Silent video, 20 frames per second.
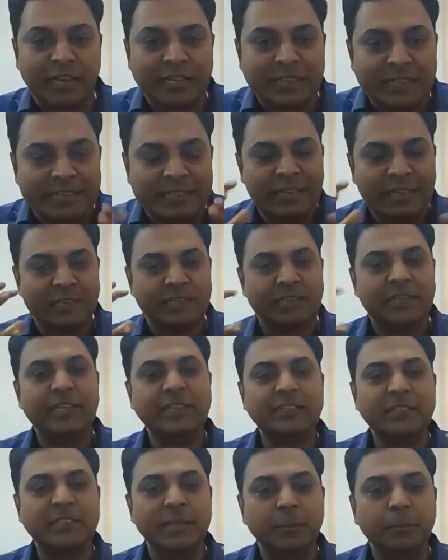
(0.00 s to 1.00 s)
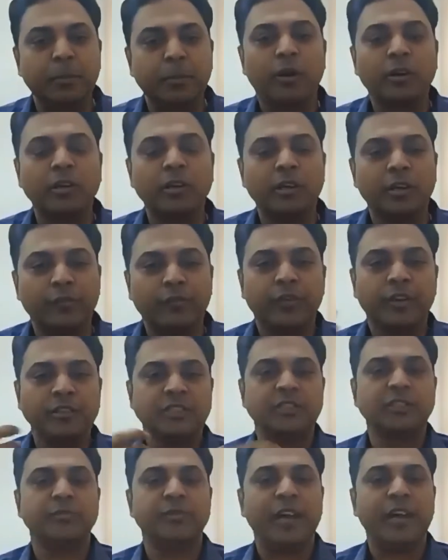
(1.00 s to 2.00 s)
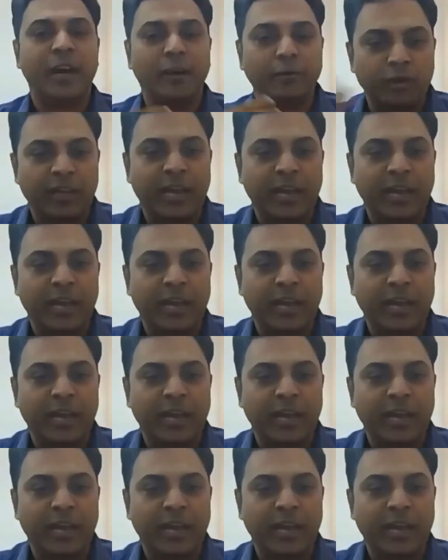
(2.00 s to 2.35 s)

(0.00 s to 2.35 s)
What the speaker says: So I think these important differences we have